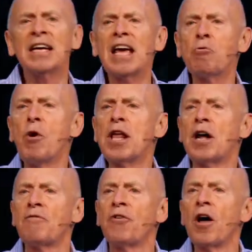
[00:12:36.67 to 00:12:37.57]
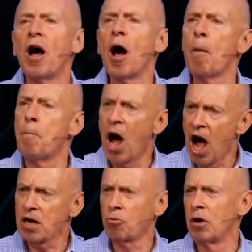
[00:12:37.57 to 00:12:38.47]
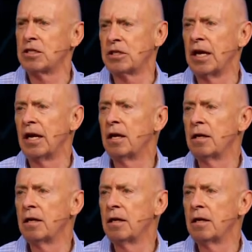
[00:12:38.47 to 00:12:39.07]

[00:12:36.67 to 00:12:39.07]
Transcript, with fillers: get rid of hypocrisy.